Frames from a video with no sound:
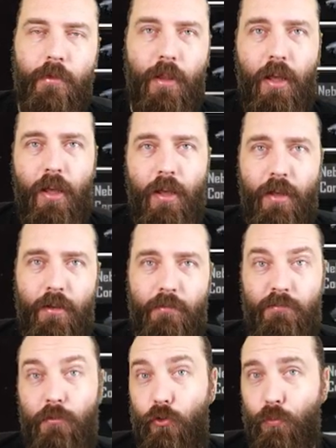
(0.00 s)

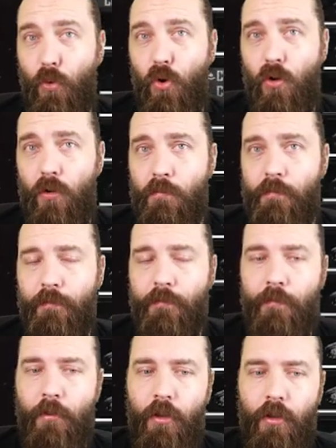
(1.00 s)
um, swarm,
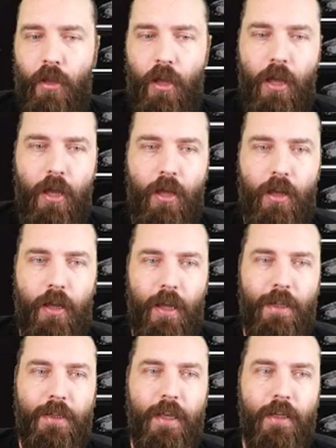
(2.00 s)
uh,
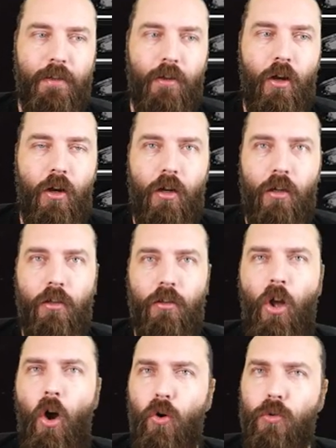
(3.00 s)
and then our
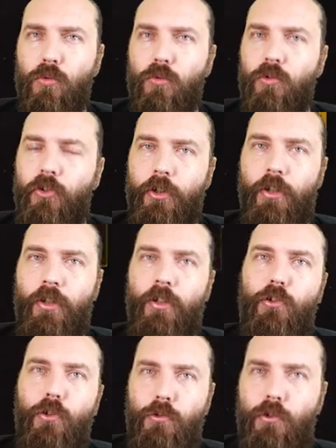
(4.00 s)
older
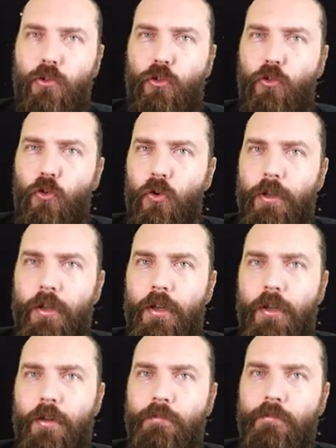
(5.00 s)
sort of
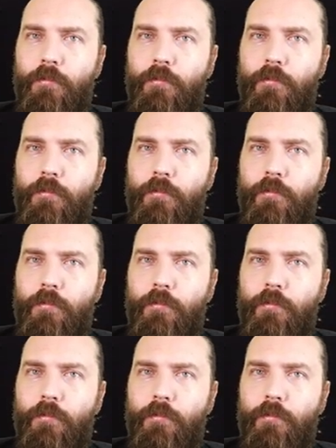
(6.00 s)
destroyer